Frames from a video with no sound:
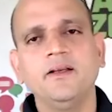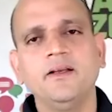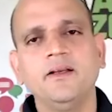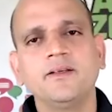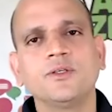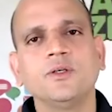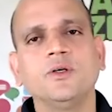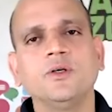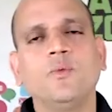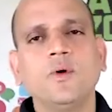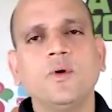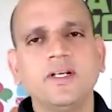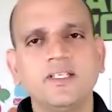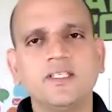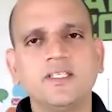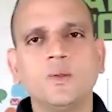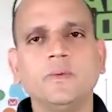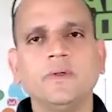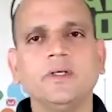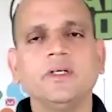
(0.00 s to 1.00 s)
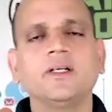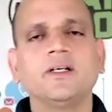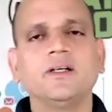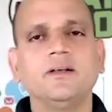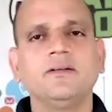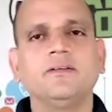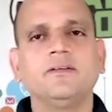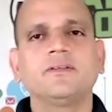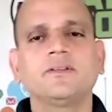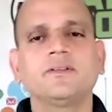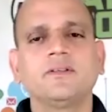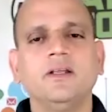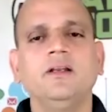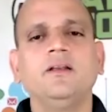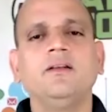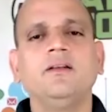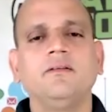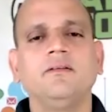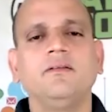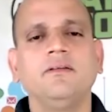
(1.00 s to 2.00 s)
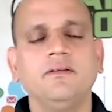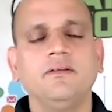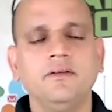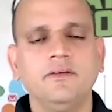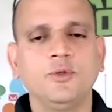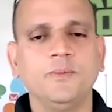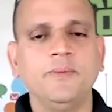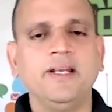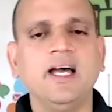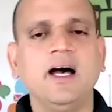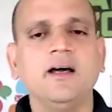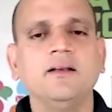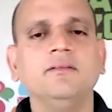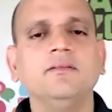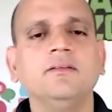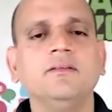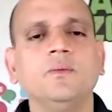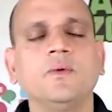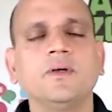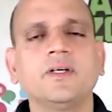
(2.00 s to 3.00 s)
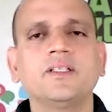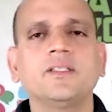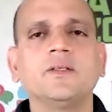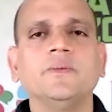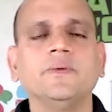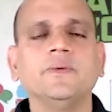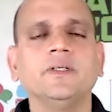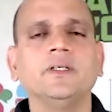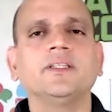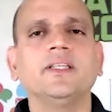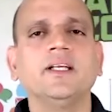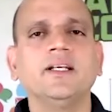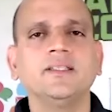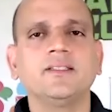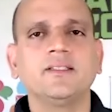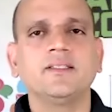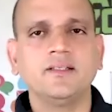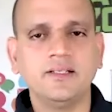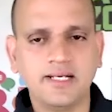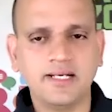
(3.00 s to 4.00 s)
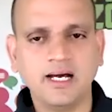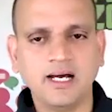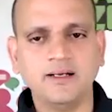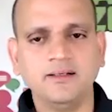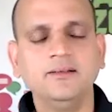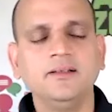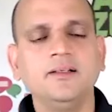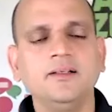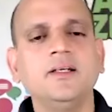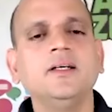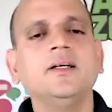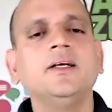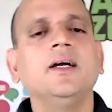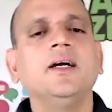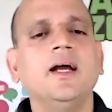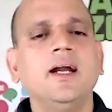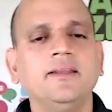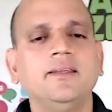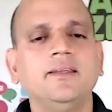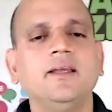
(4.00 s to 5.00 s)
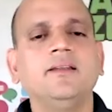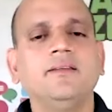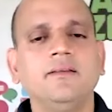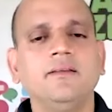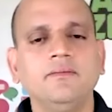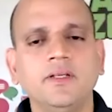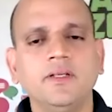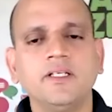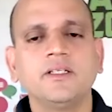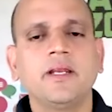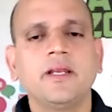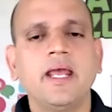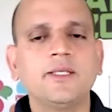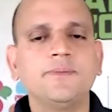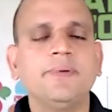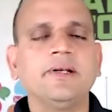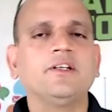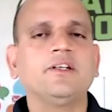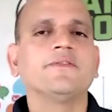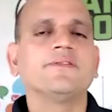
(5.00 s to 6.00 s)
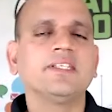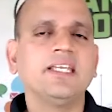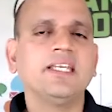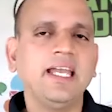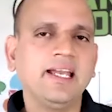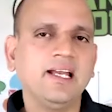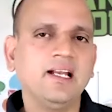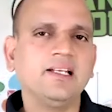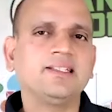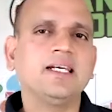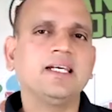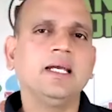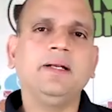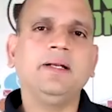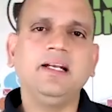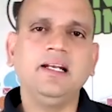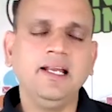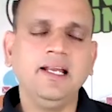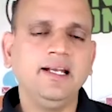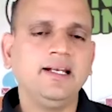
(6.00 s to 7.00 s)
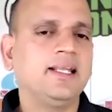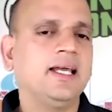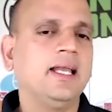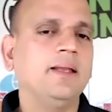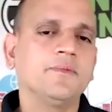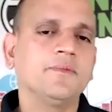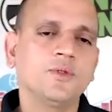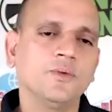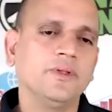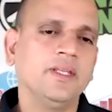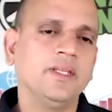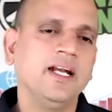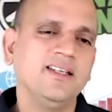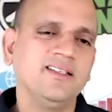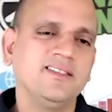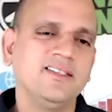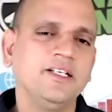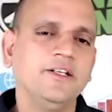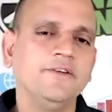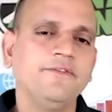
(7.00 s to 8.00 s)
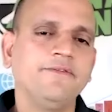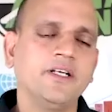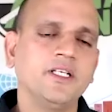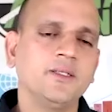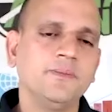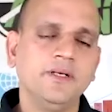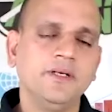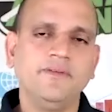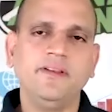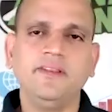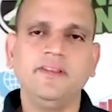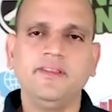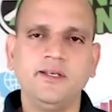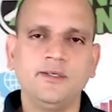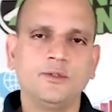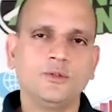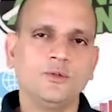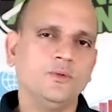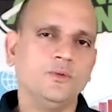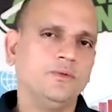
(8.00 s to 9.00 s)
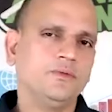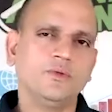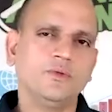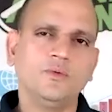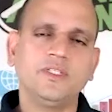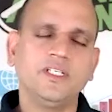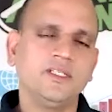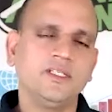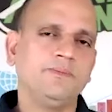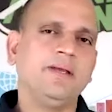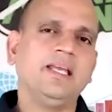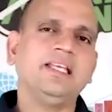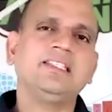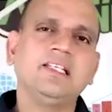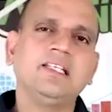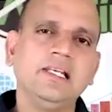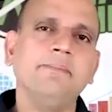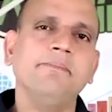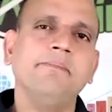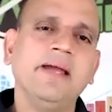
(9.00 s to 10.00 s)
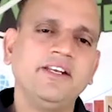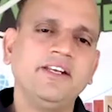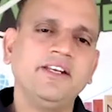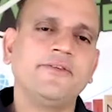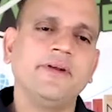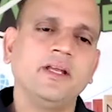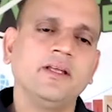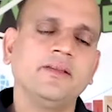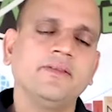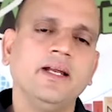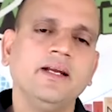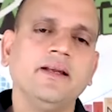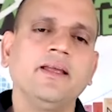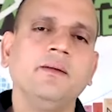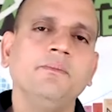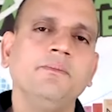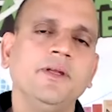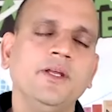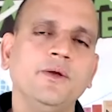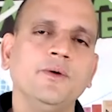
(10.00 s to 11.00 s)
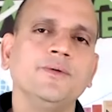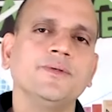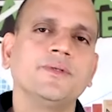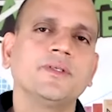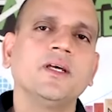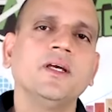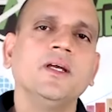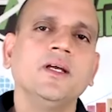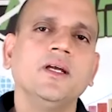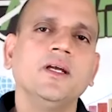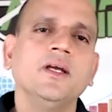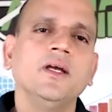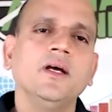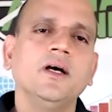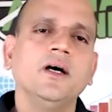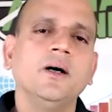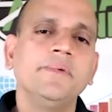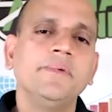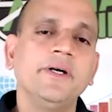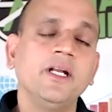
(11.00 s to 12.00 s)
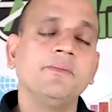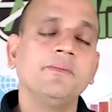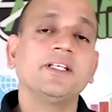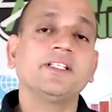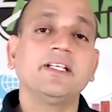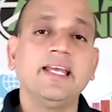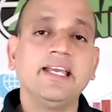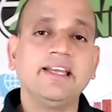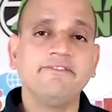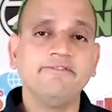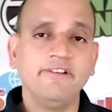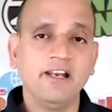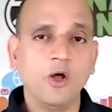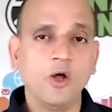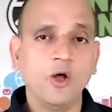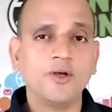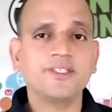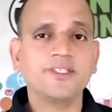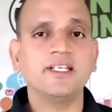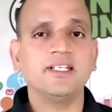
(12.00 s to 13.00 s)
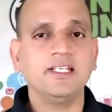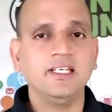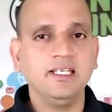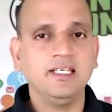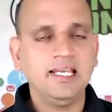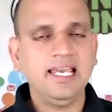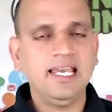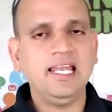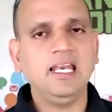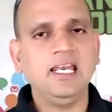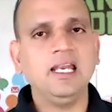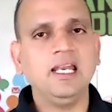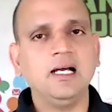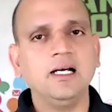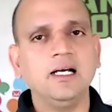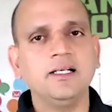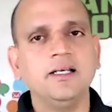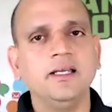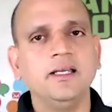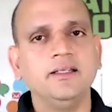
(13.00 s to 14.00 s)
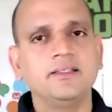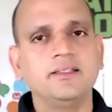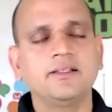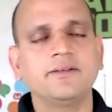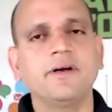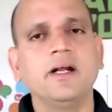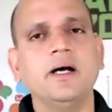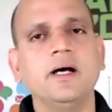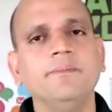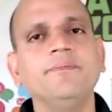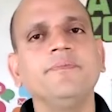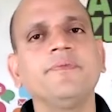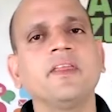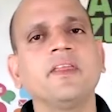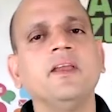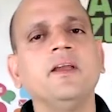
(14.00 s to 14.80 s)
So what is the work still to be done? What is the work that is done? And then there is an aspect of cycle time and lead time. So that is the difference between these two. So which is basically a metric that can be used uh, pretty much like velocity in, uh, in Scrum,